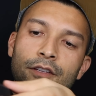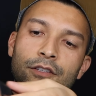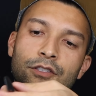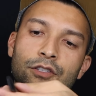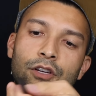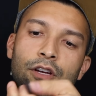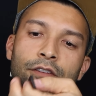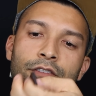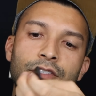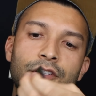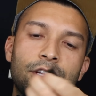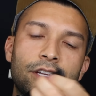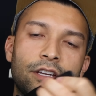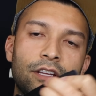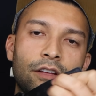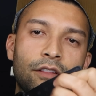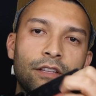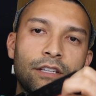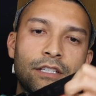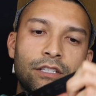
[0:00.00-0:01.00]
So as you can
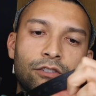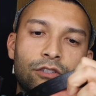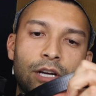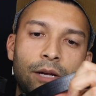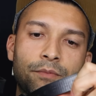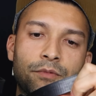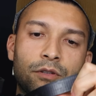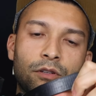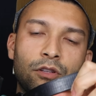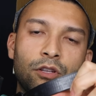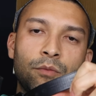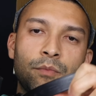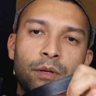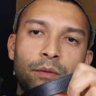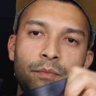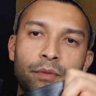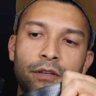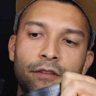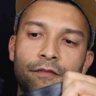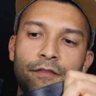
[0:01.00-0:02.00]
tell, these straps are a little
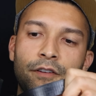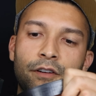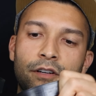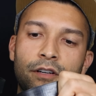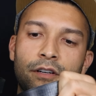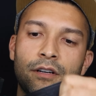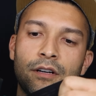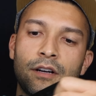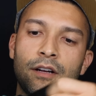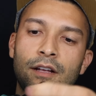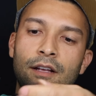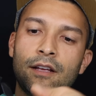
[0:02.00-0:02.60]
bit beefier,